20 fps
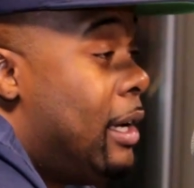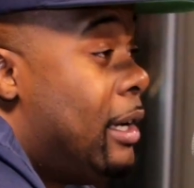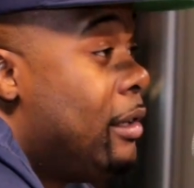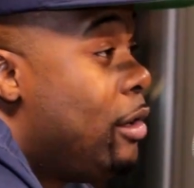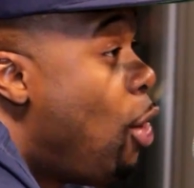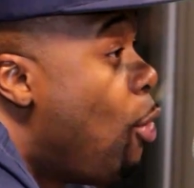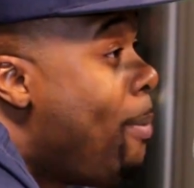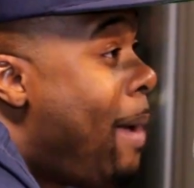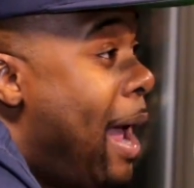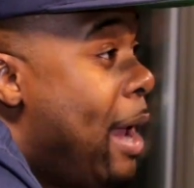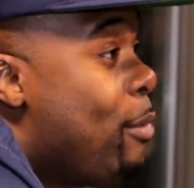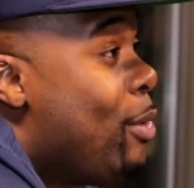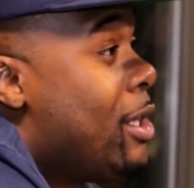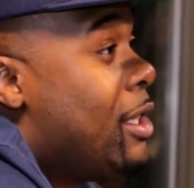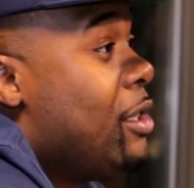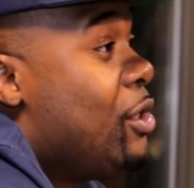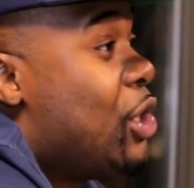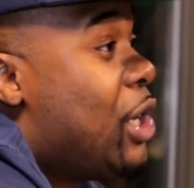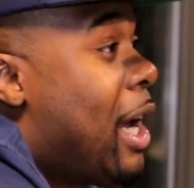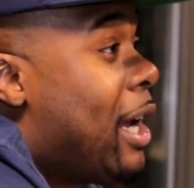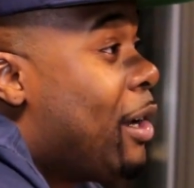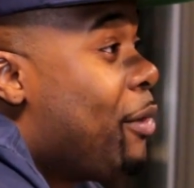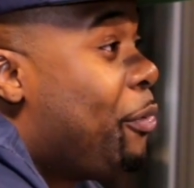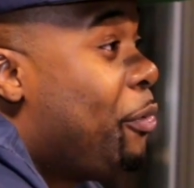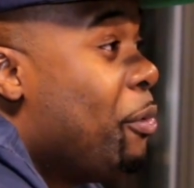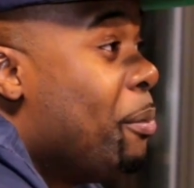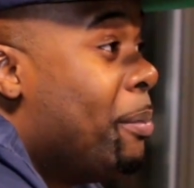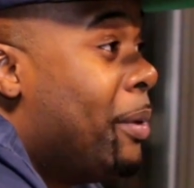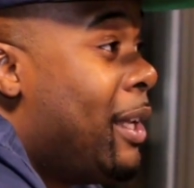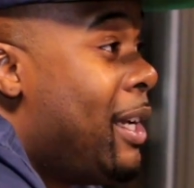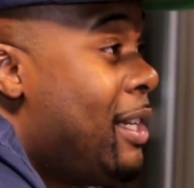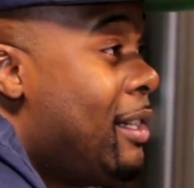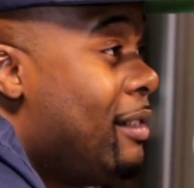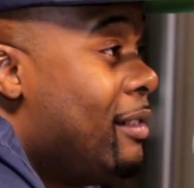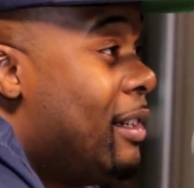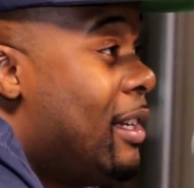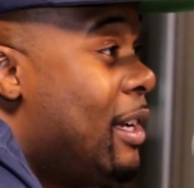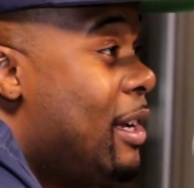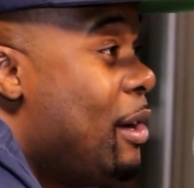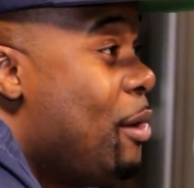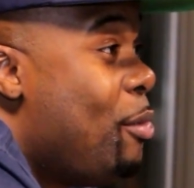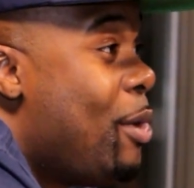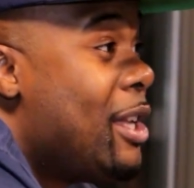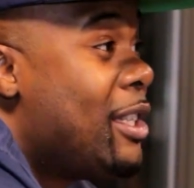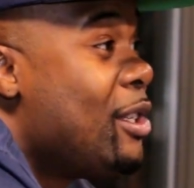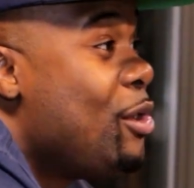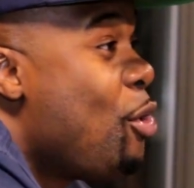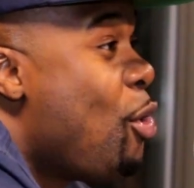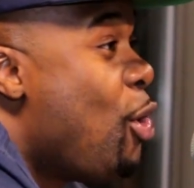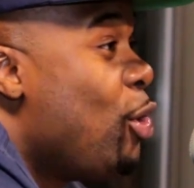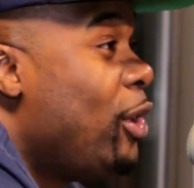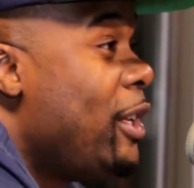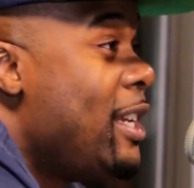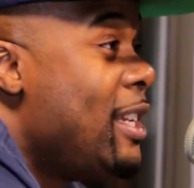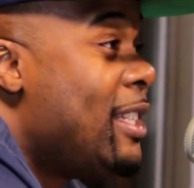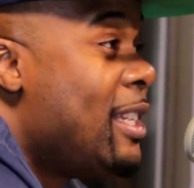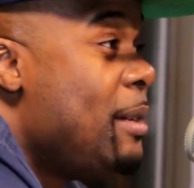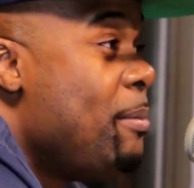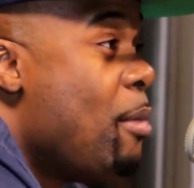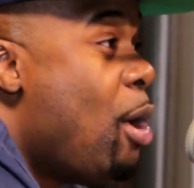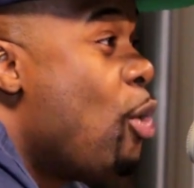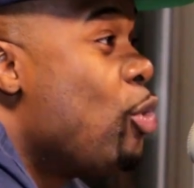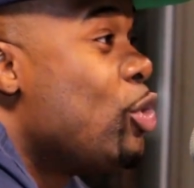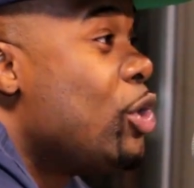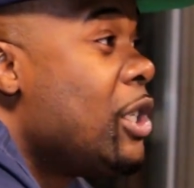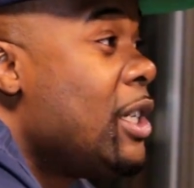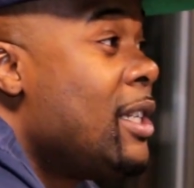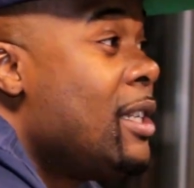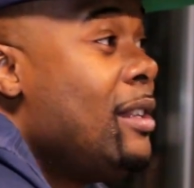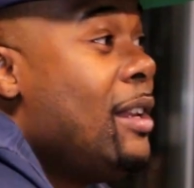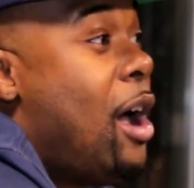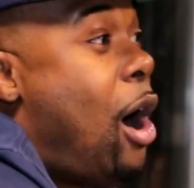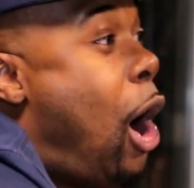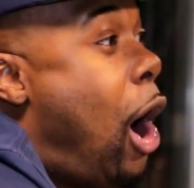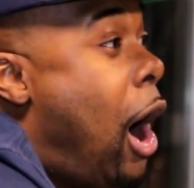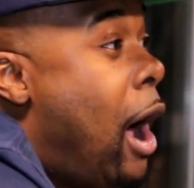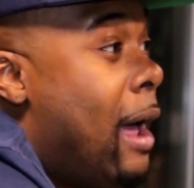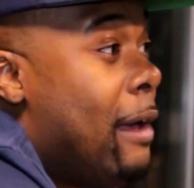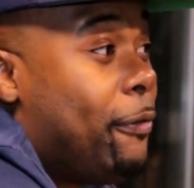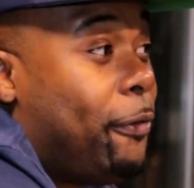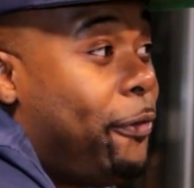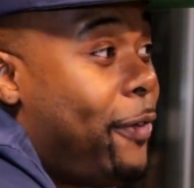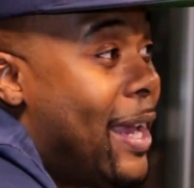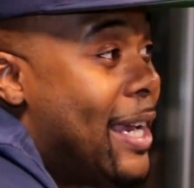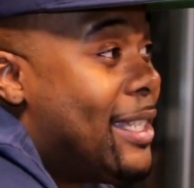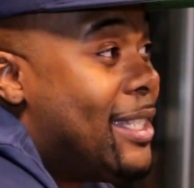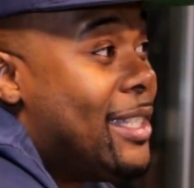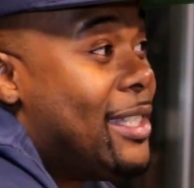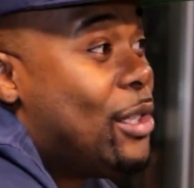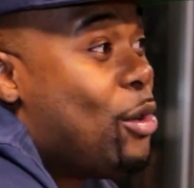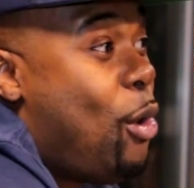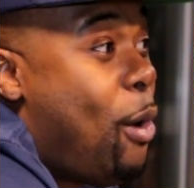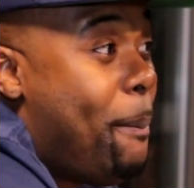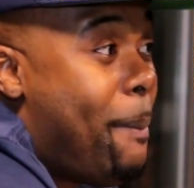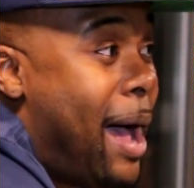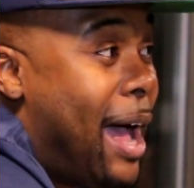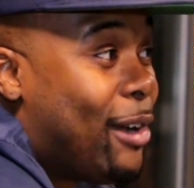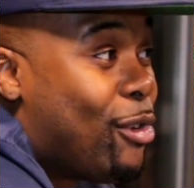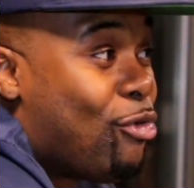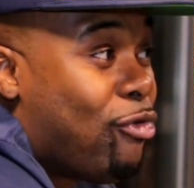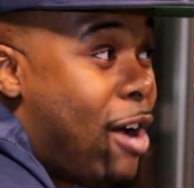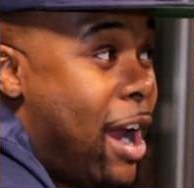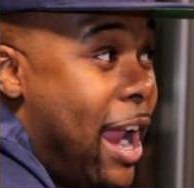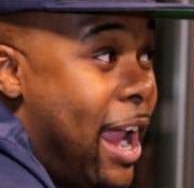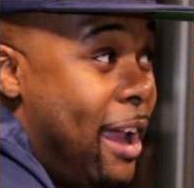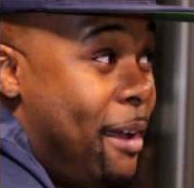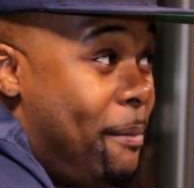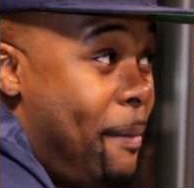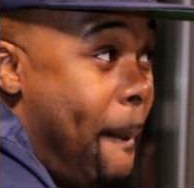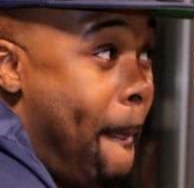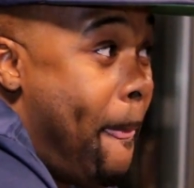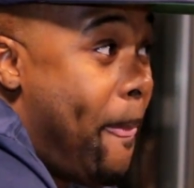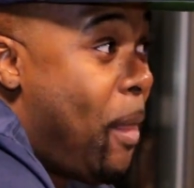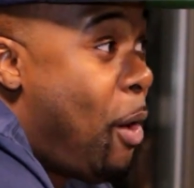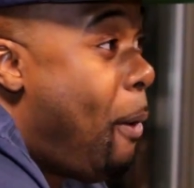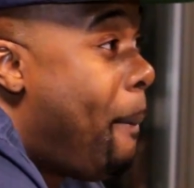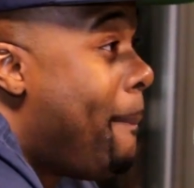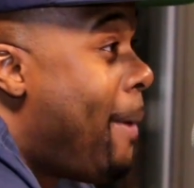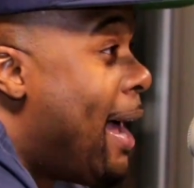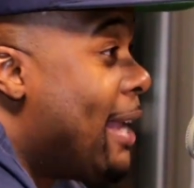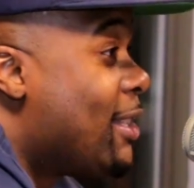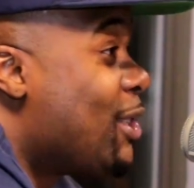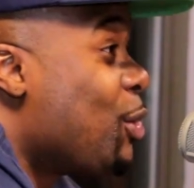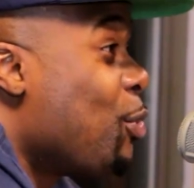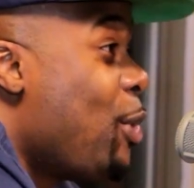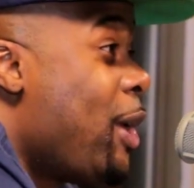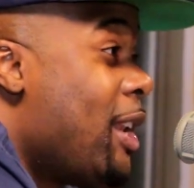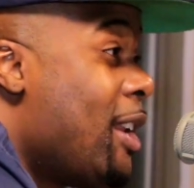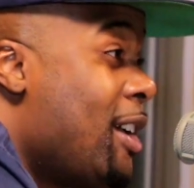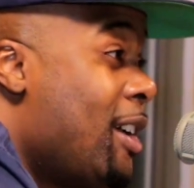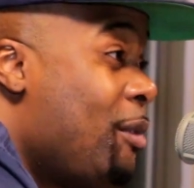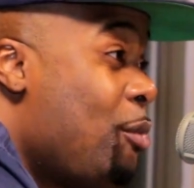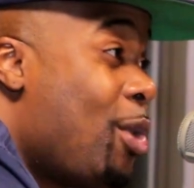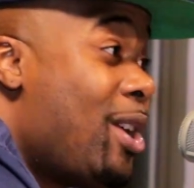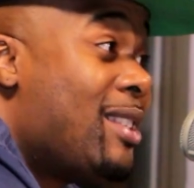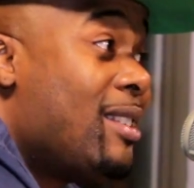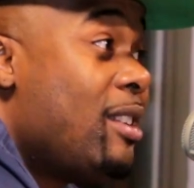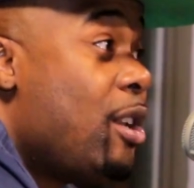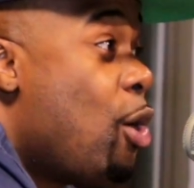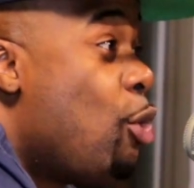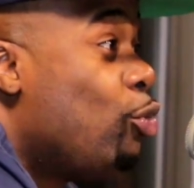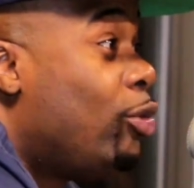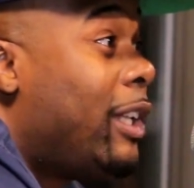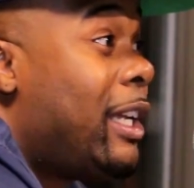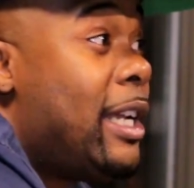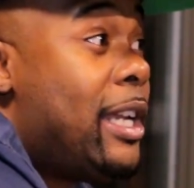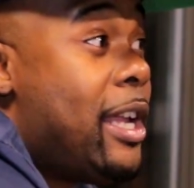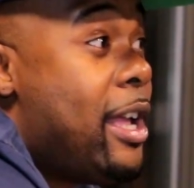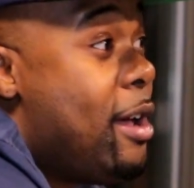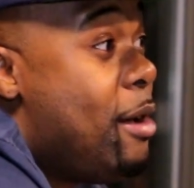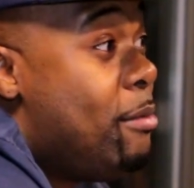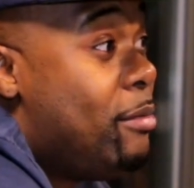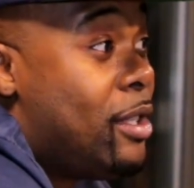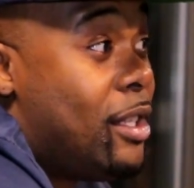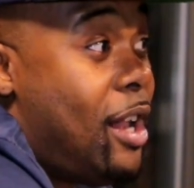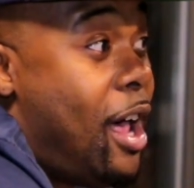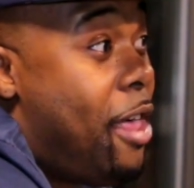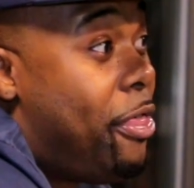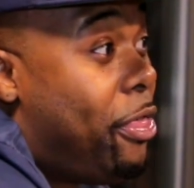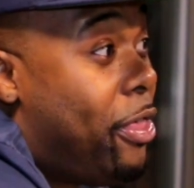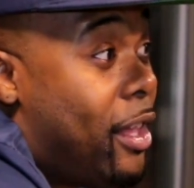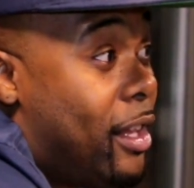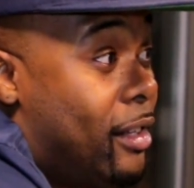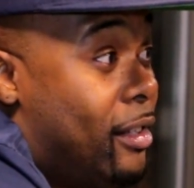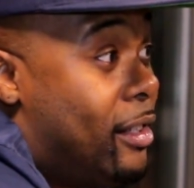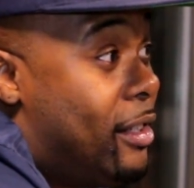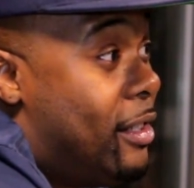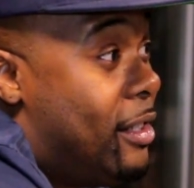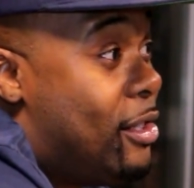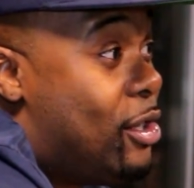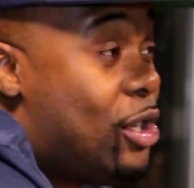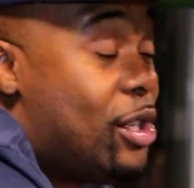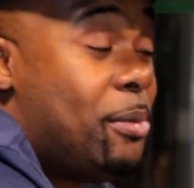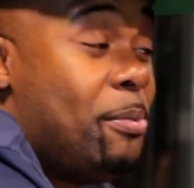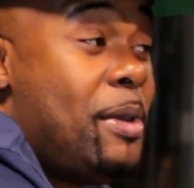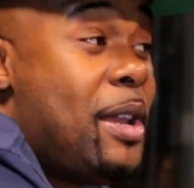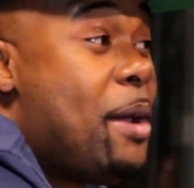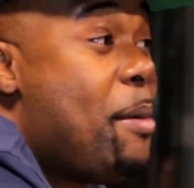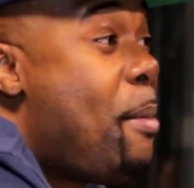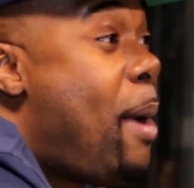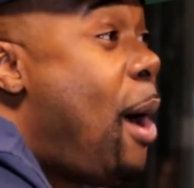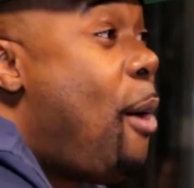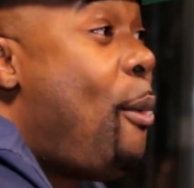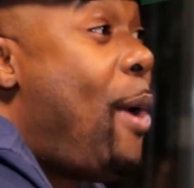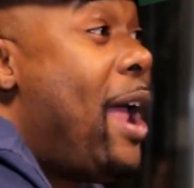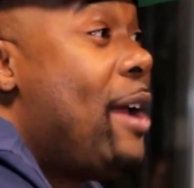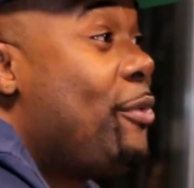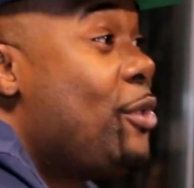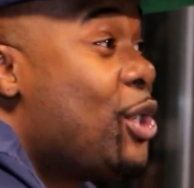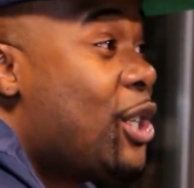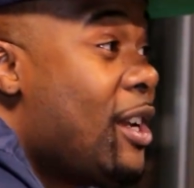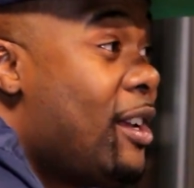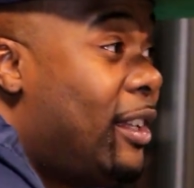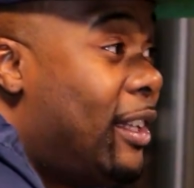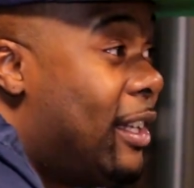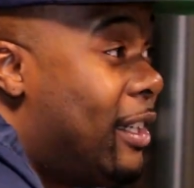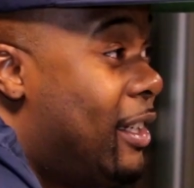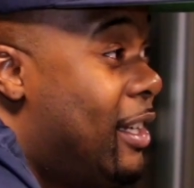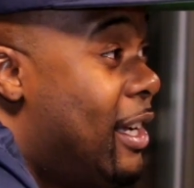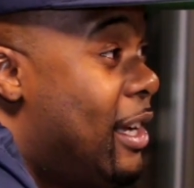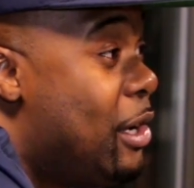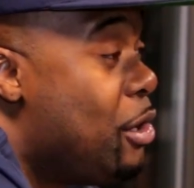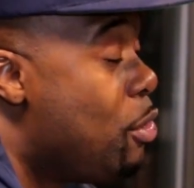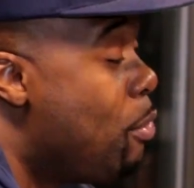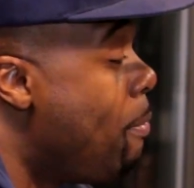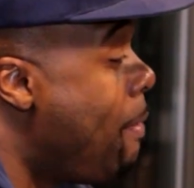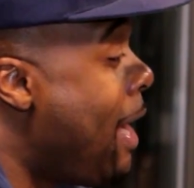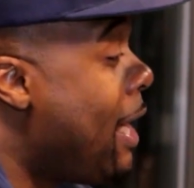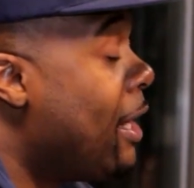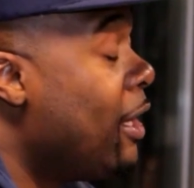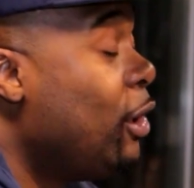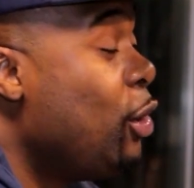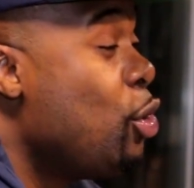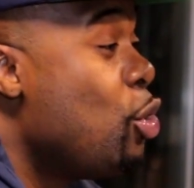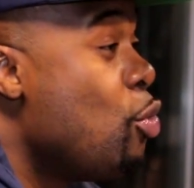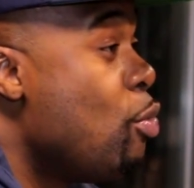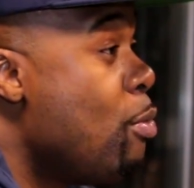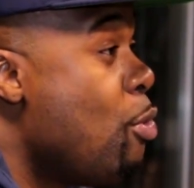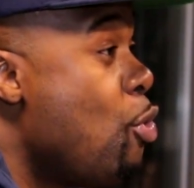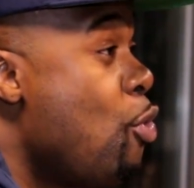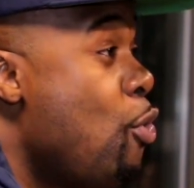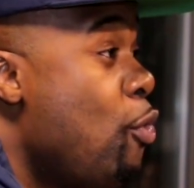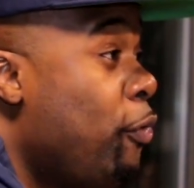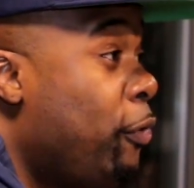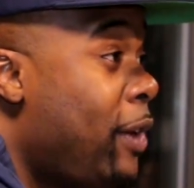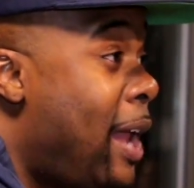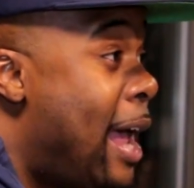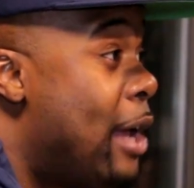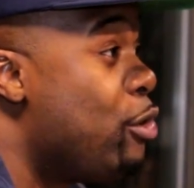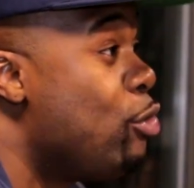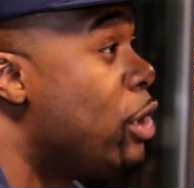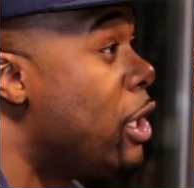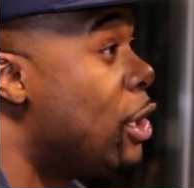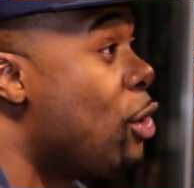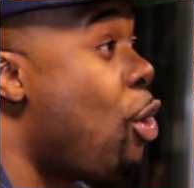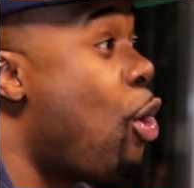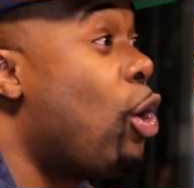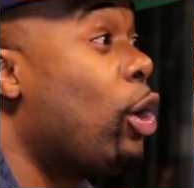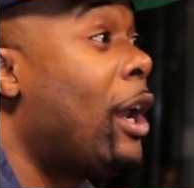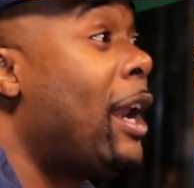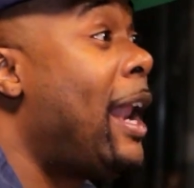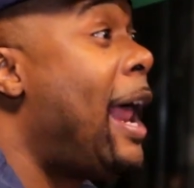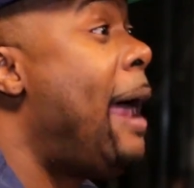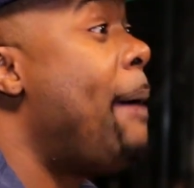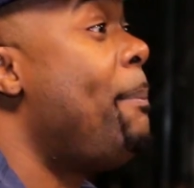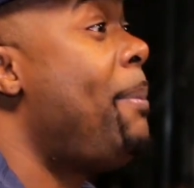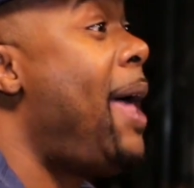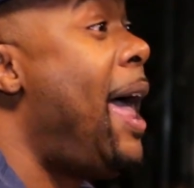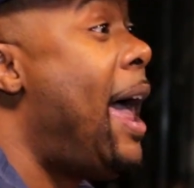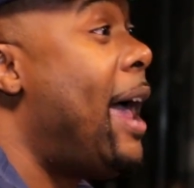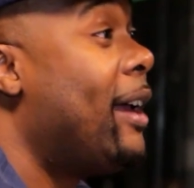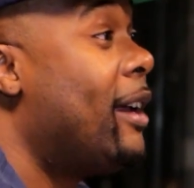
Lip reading: Nobody wasn't checking for Bleek. Wasn't all these emojis, heart faces on my gram, on my Twitter. Wasn't no DMs, nothing. It's just me and my wife chilling. You make a little move, now you get all of that back.